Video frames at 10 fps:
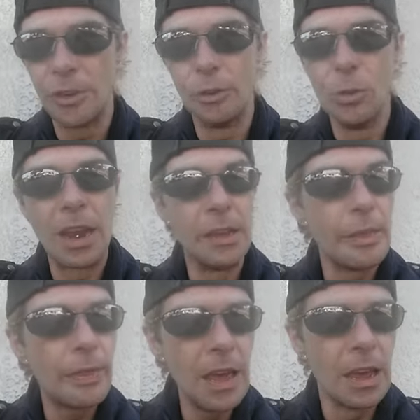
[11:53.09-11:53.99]
to
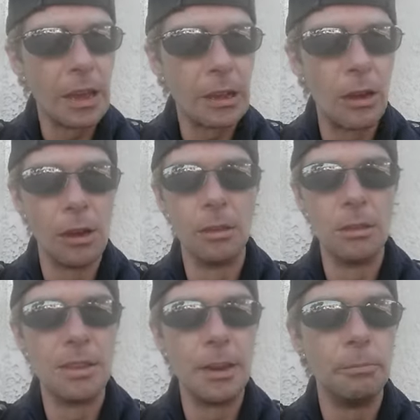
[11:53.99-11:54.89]
anything
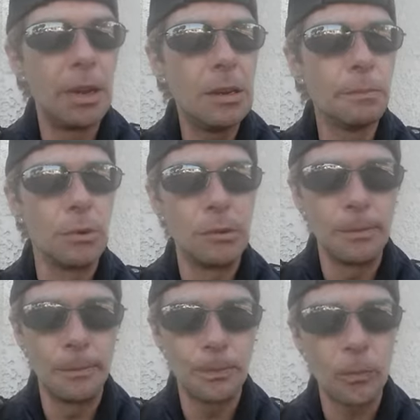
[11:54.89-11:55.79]
other than people,
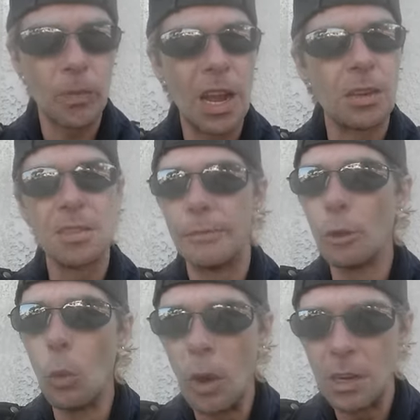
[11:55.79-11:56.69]
except
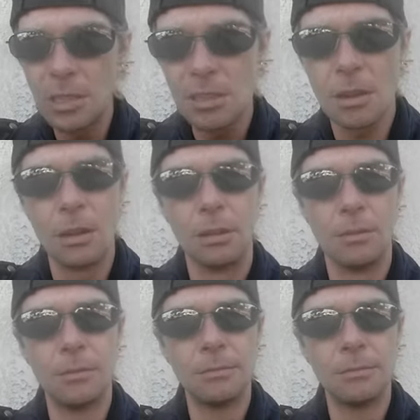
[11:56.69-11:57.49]
for one song.